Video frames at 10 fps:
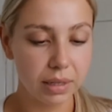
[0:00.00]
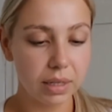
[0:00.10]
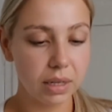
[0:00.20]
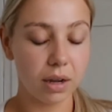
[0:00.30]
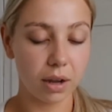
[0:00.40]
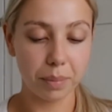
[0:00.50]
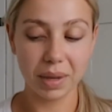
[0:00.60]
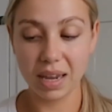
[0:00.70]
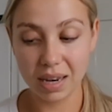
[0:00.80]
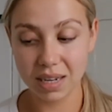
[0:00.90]
The
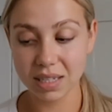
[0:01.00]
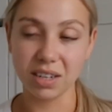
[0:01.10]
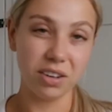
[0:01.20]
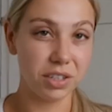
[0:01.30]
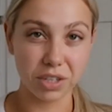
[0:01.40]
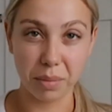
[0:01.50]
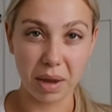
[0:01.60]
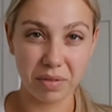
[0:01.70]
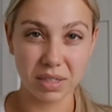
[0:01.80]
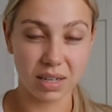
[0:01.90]
bikinis and lifestyle
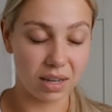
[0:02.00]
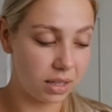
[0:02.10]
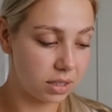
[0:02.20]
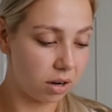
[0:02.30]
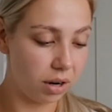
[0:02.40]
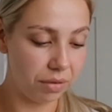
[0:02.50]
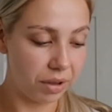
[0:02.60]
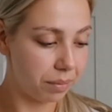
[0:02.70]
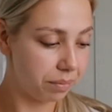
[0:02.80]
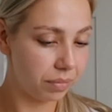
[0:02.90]
makeup, so that's kind of
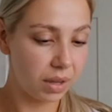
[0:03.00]
it